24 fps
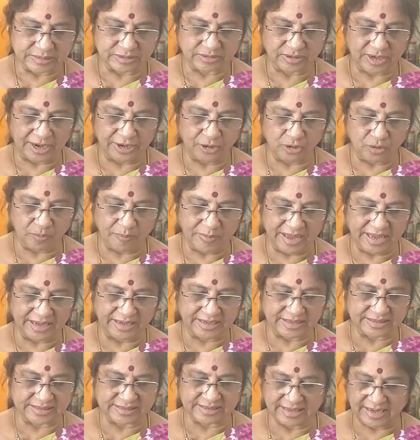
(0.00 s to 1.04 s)
try to make
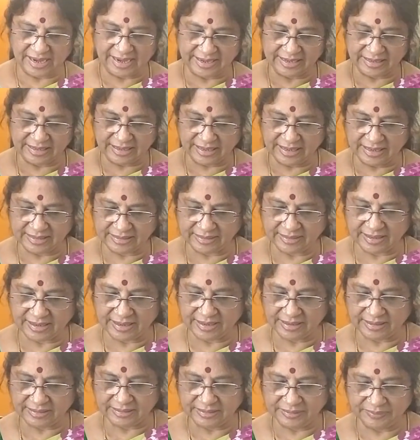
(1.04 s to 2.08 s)
it slightly
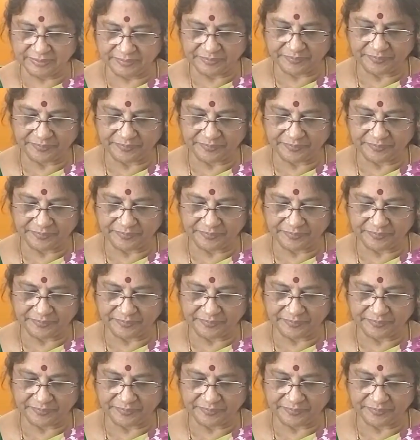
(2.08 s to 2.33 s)
thinner.